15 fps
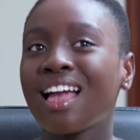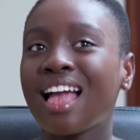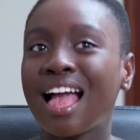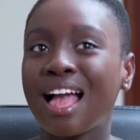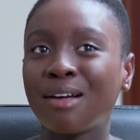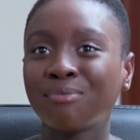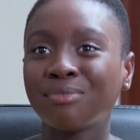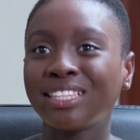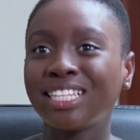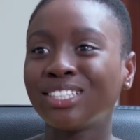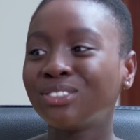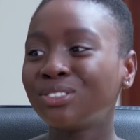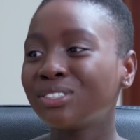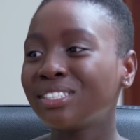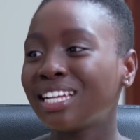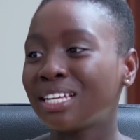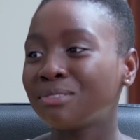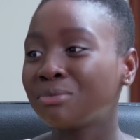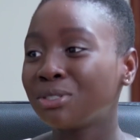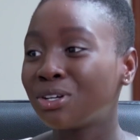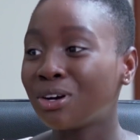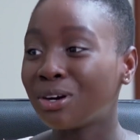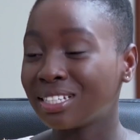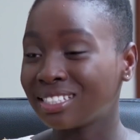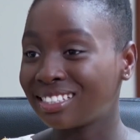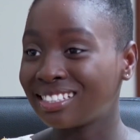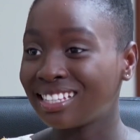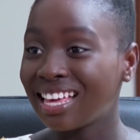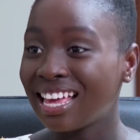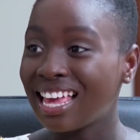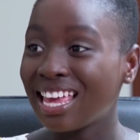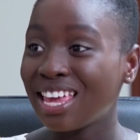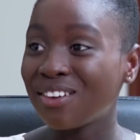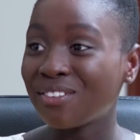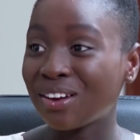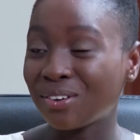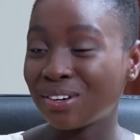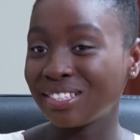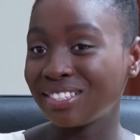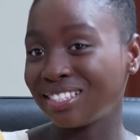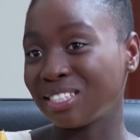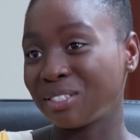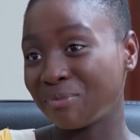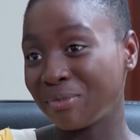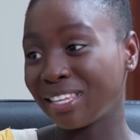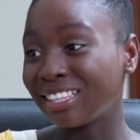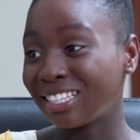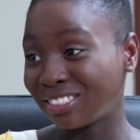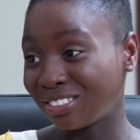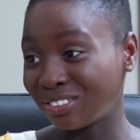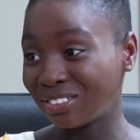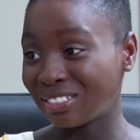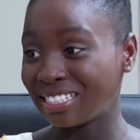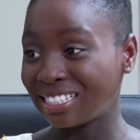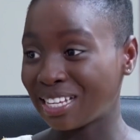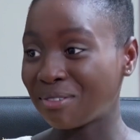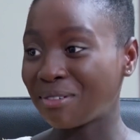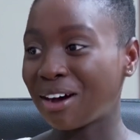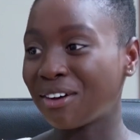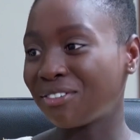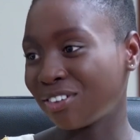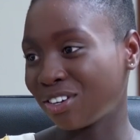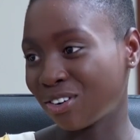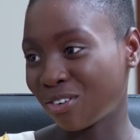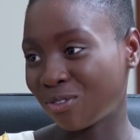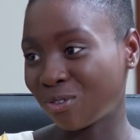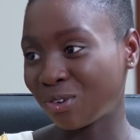they do that because, if I want to speak the truth, some are afraid of